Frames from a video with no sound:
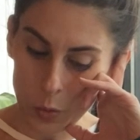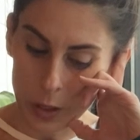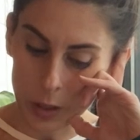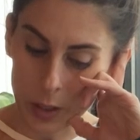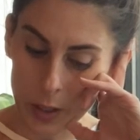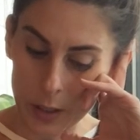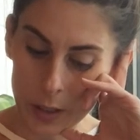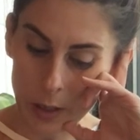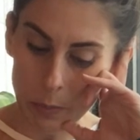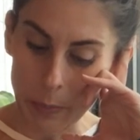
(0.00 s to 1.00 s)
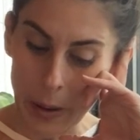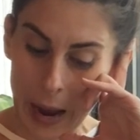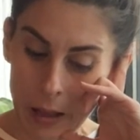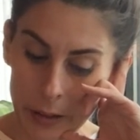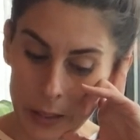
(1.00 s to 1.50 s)
really get
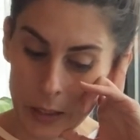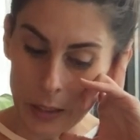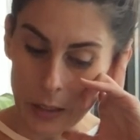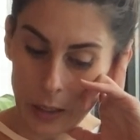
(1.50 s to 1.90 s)
balance